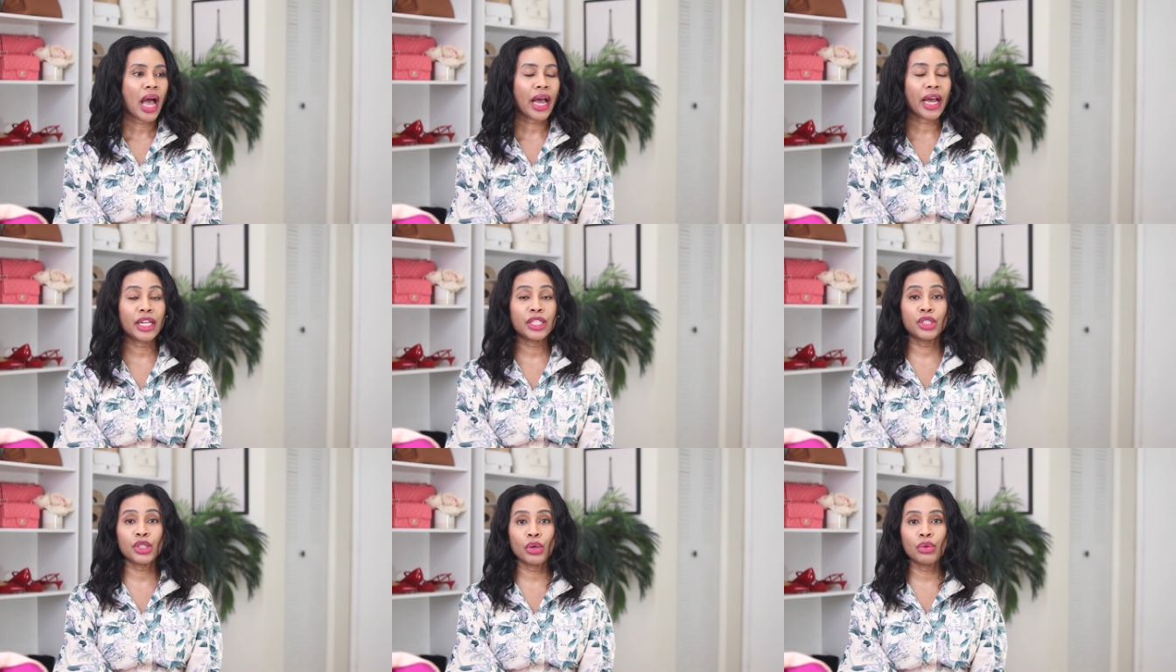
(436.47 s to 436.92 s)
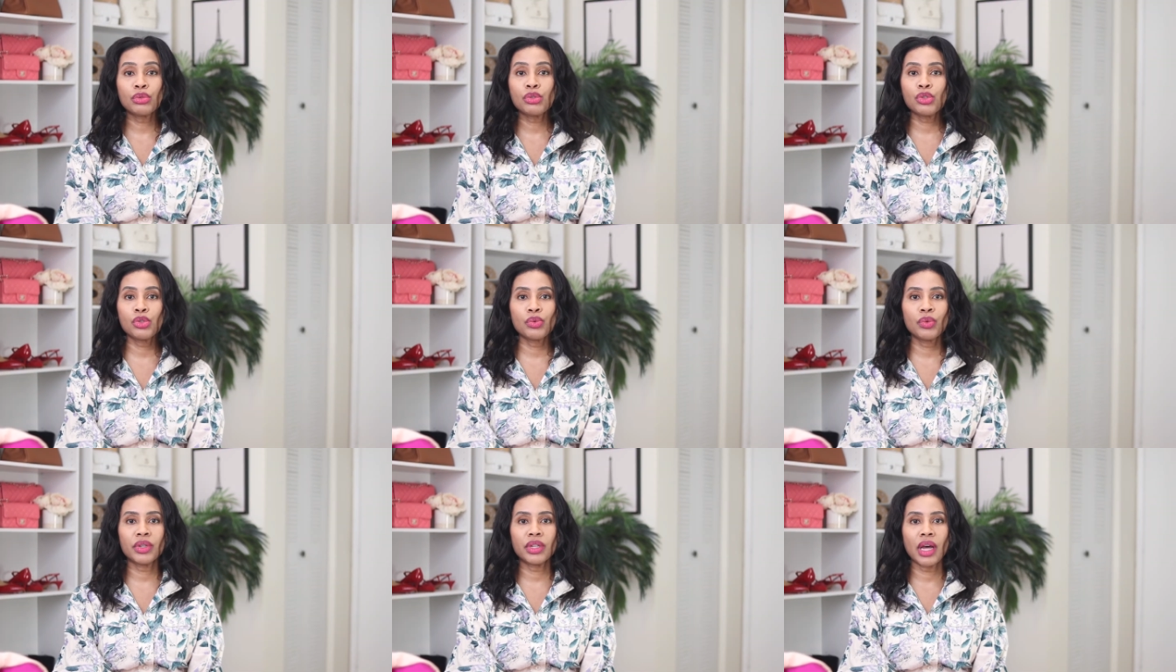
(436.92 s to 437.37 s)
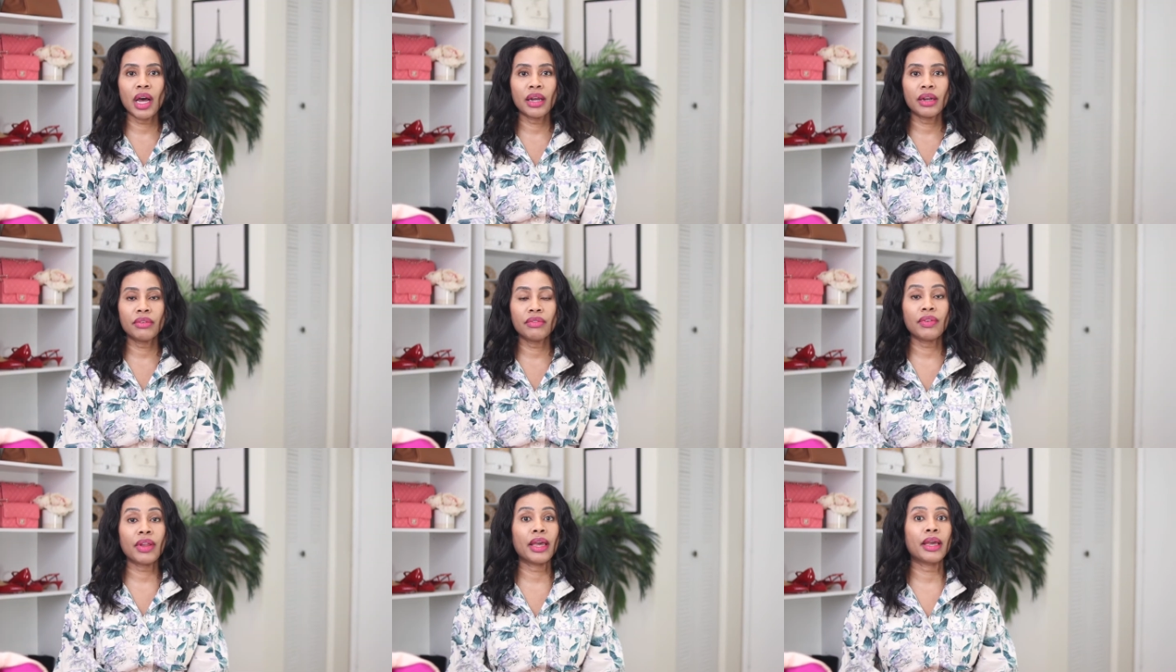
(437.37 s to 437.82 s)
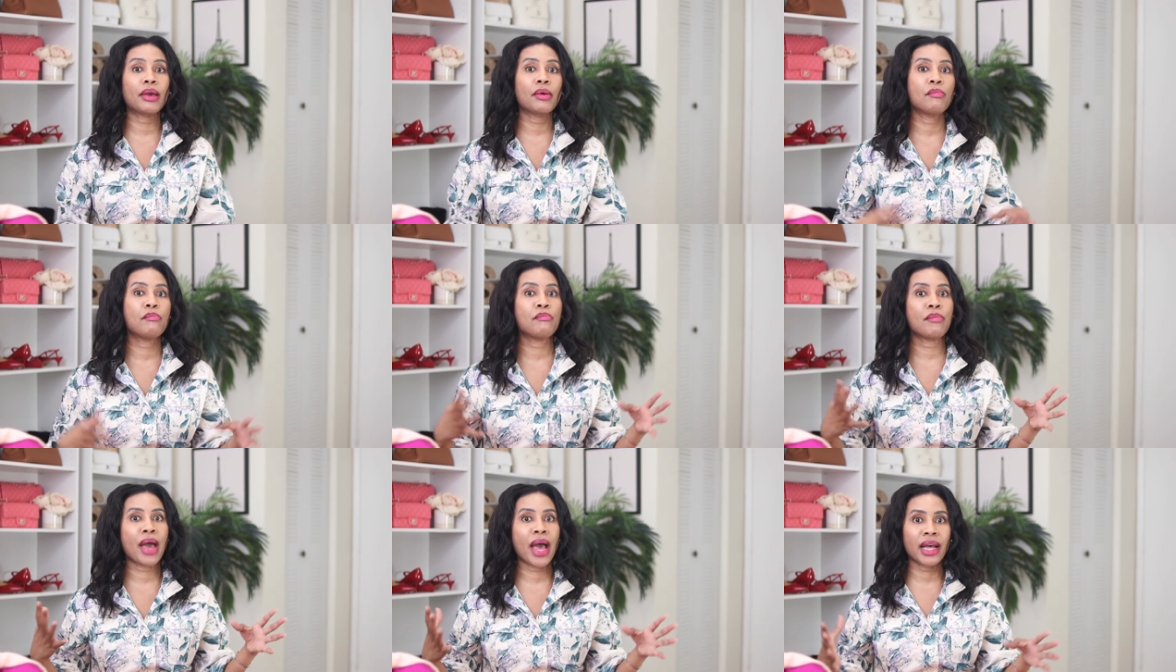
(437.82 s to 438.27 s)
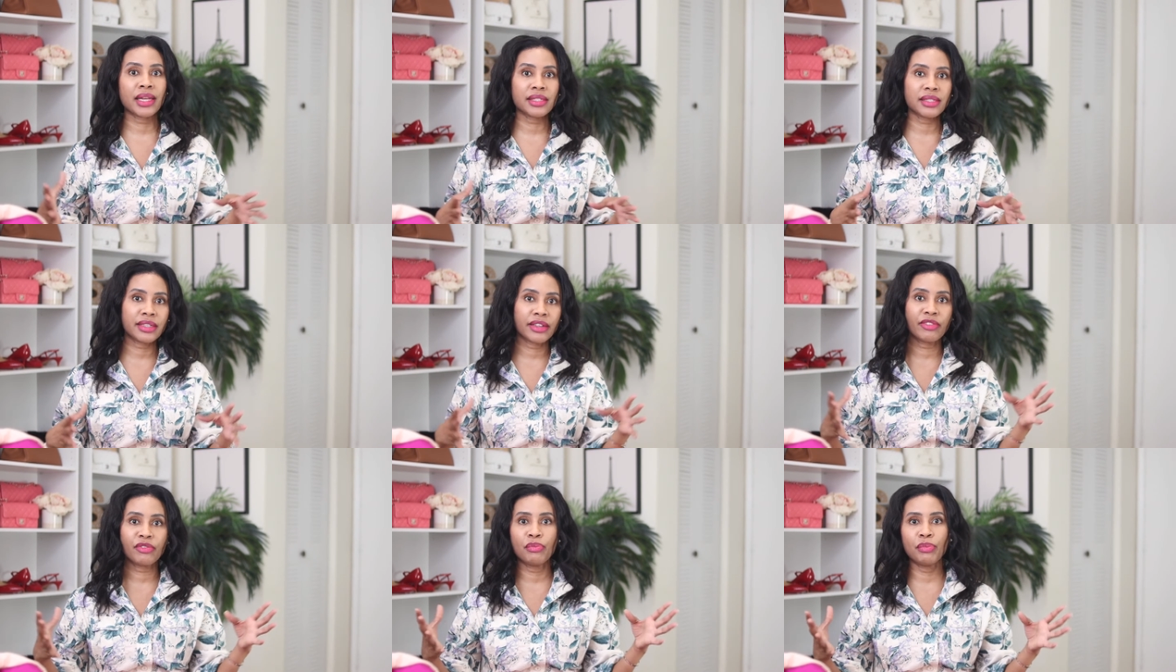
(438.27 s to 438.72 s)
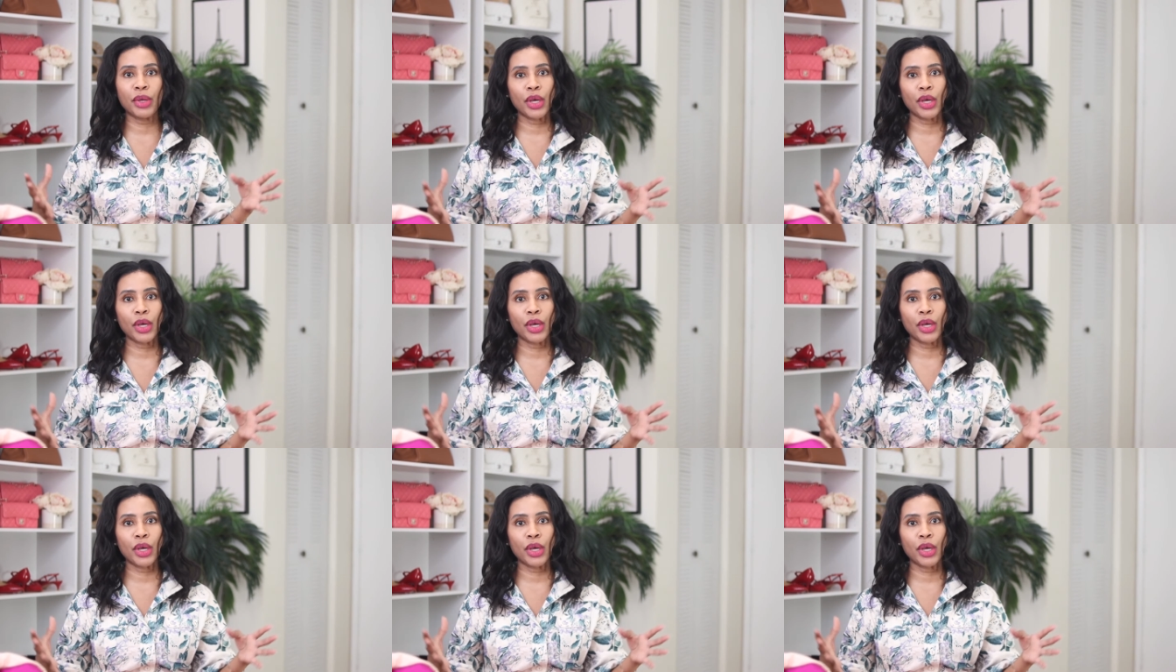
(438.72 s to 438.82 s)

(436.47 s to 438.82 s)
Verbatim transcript: I don't do a lot of like massive